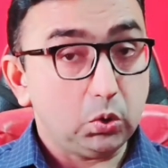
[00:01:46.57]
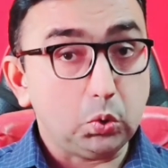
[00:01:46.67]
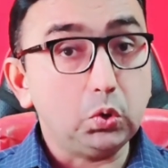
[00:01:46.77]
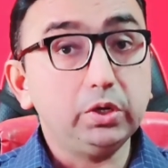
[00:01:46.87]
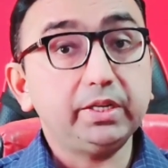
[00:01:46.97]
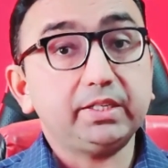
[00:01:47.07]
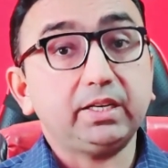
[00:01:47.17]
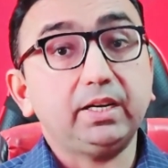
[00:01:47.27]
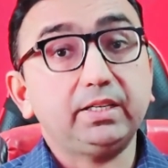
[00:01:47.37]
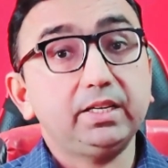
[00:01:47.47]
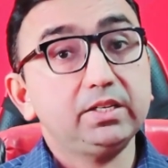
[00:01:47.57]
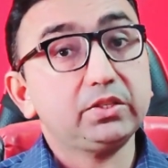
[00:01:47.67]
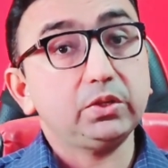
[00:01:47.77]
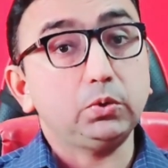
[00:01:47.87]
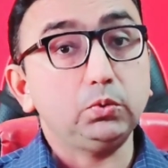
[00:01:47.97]
older
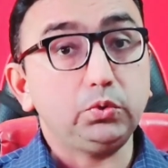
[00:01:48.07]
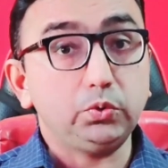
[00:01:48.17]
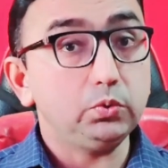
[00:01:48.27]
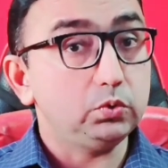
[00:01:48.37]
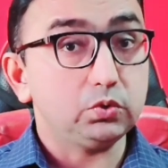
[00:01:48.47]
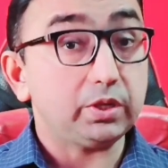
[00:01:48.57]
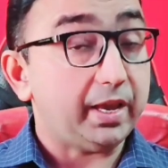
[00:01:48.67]
adults who use